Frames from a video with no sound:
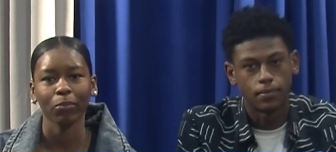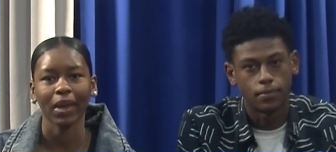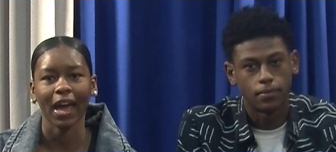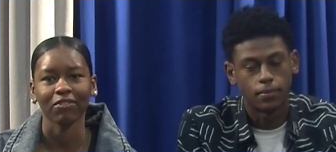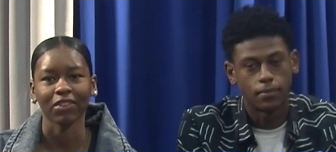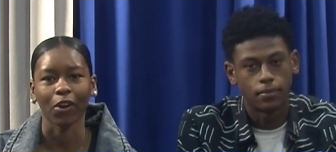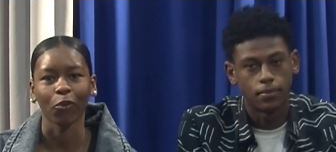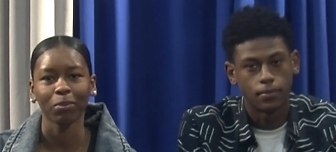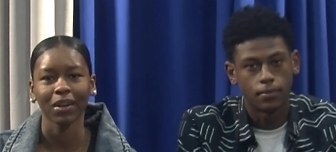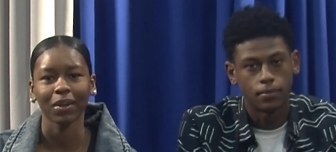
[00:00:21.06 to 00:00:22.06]
Speaker 1: will be having
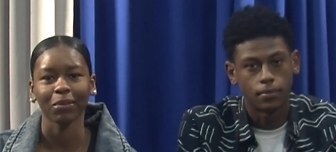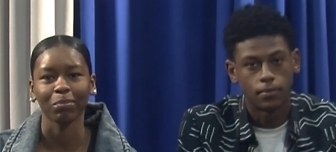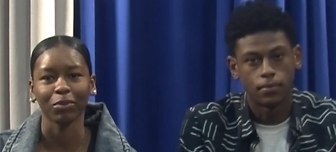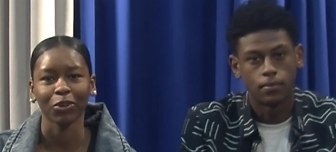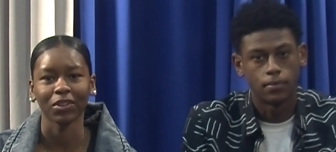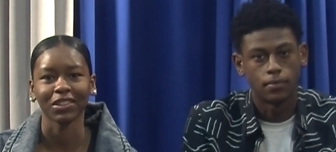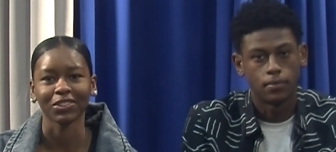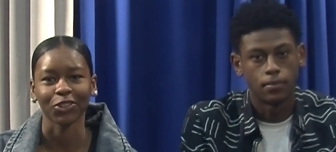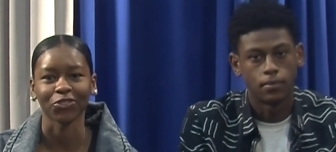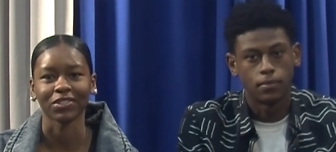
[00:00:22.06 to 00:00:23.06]
opening beauty
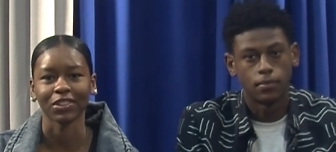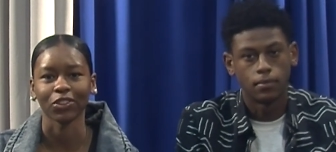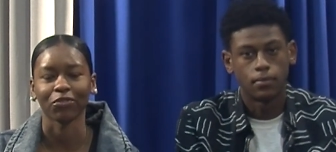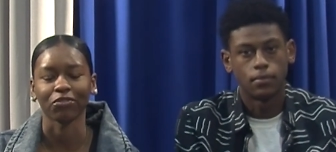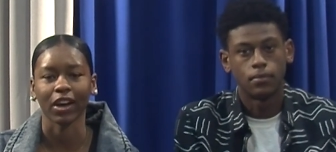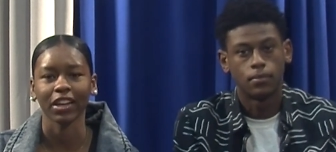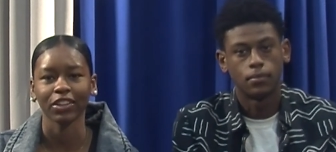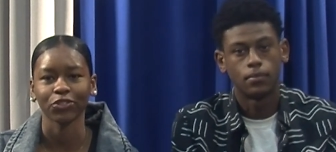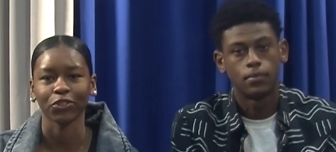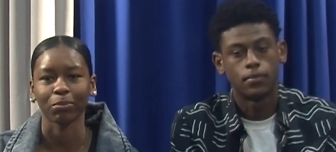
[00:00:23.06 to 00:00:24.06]
services on
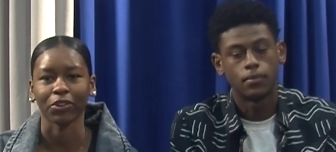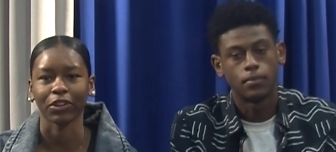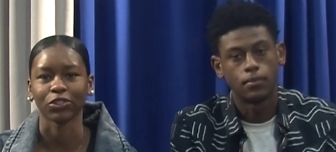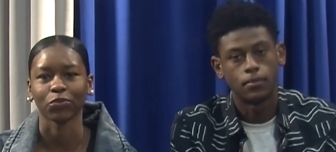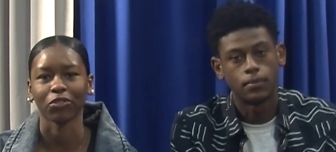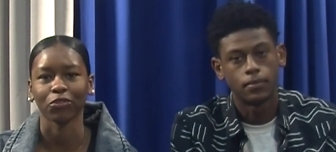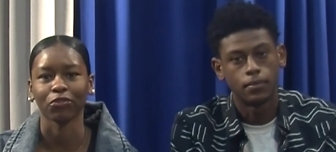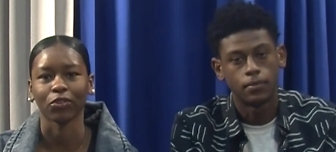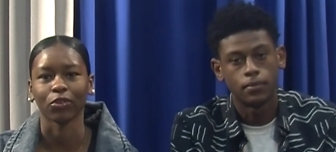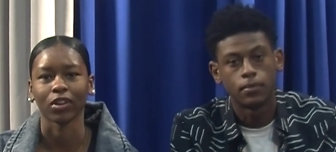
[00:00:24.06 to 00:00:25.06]
Fridays during periods 1 through
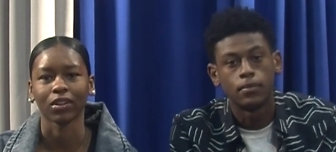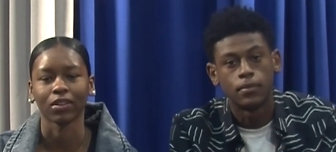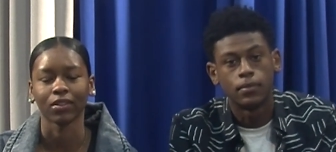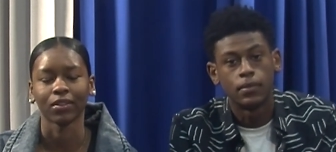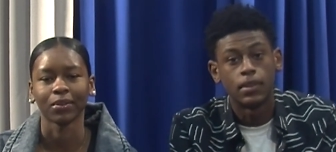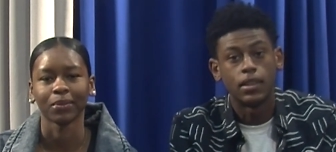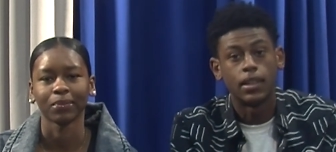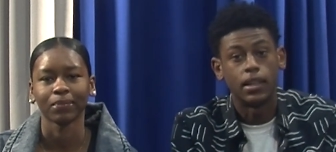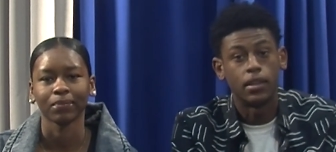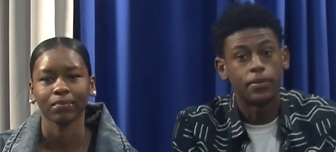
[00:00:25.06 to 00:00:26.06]
4.
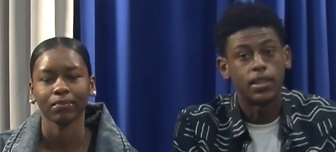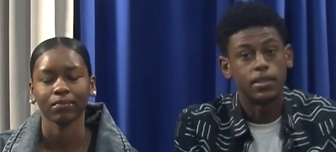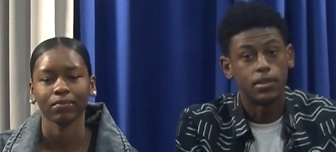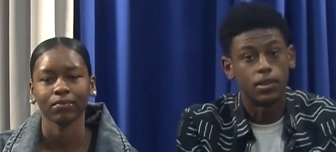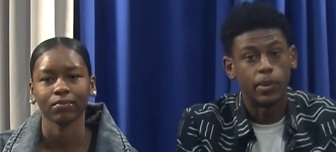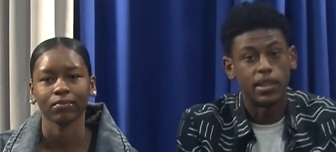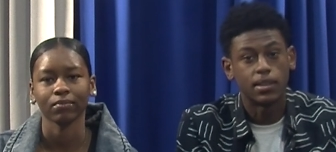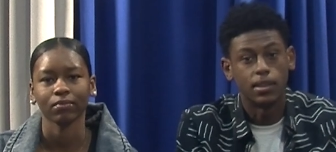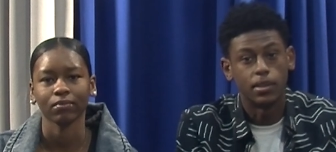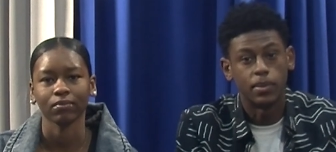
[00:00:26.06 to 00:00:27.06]
Speaker 2: The NFA Zero Waste
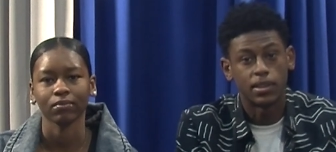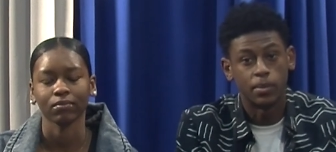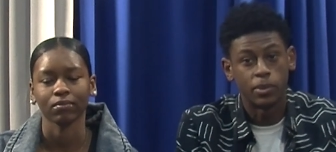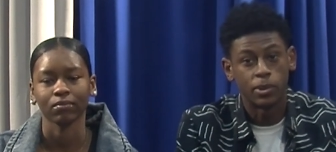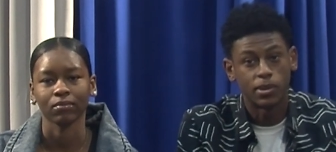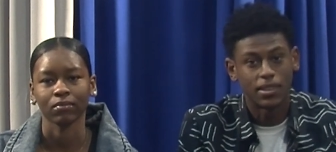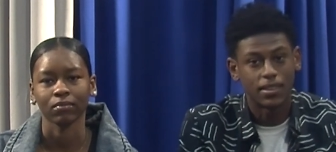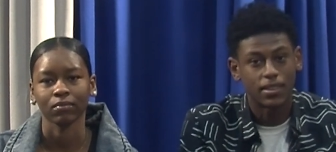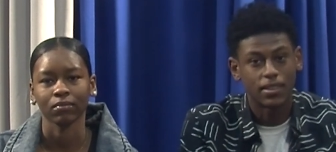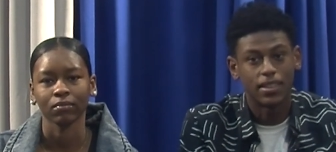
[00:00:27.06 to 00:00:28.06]
Club is composting.
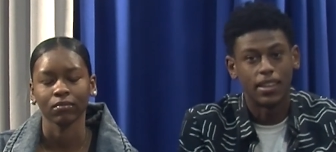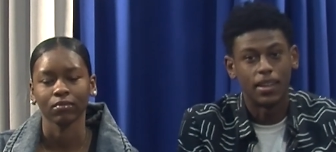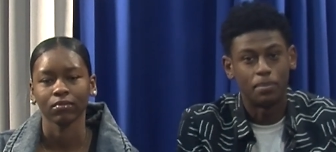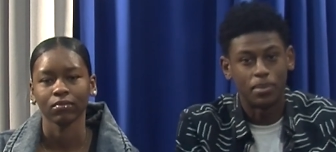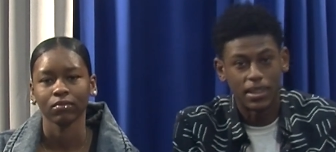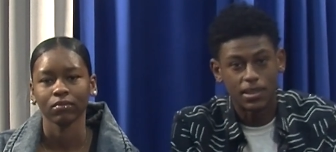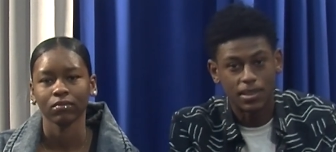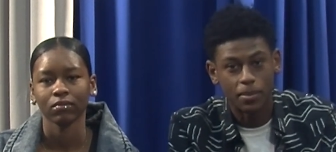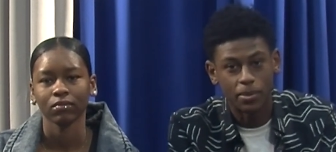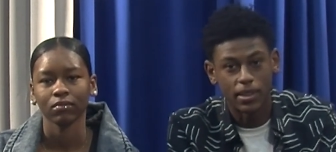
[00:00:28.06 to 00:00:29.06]
Please
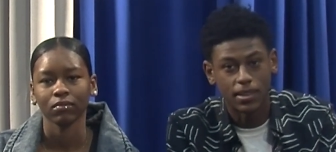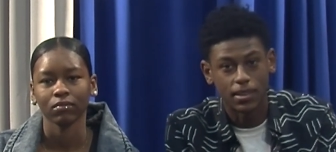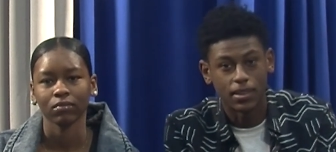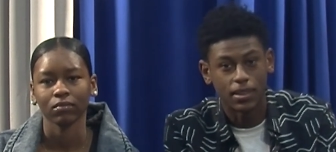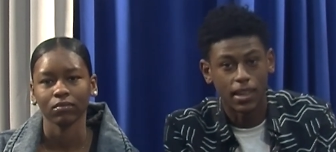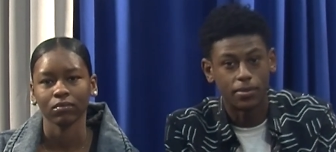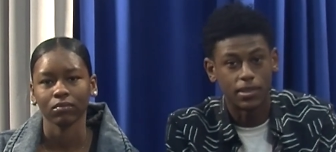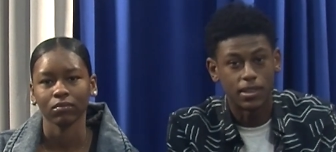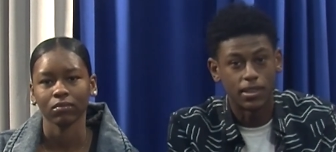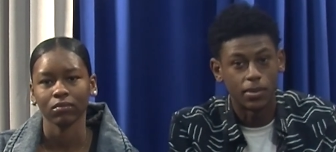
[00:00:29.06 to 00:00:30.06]
separate the
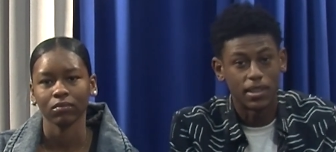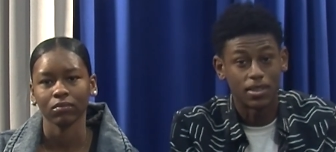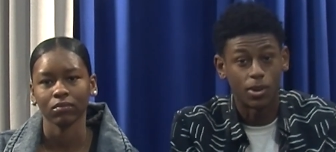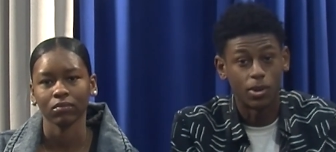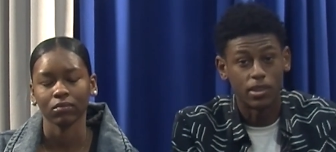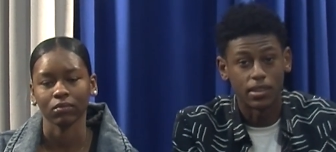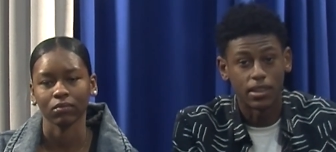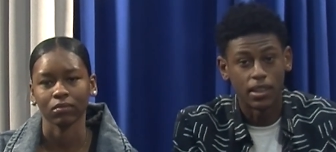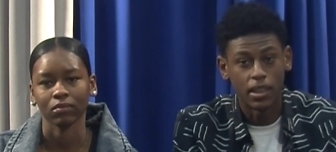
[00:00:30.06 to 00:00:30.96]
cafeteria waste accordingly.